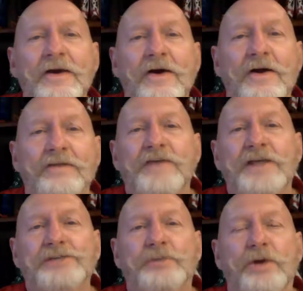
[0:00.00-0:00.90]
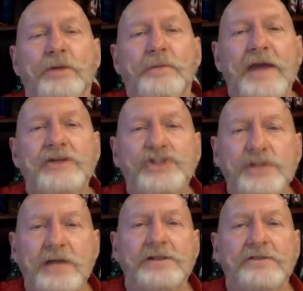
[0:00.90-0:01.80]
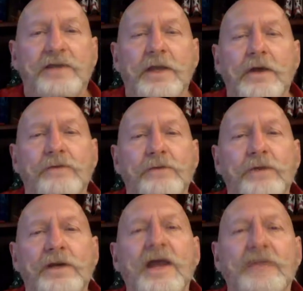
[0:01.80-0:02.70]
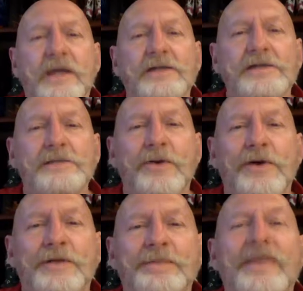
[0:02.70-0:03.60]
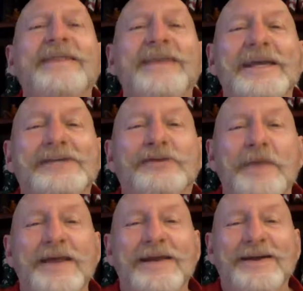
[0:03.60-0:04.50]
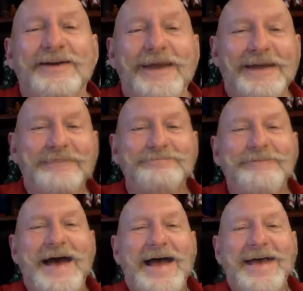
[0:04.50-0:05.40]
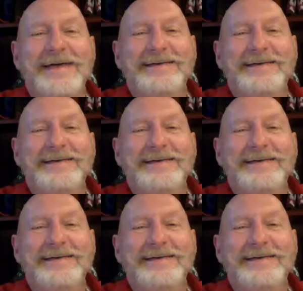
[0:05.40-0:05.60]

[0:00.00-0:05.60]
on the Facebook page. Share this video if you would. I think it's important. Thanks for being here today. Bye.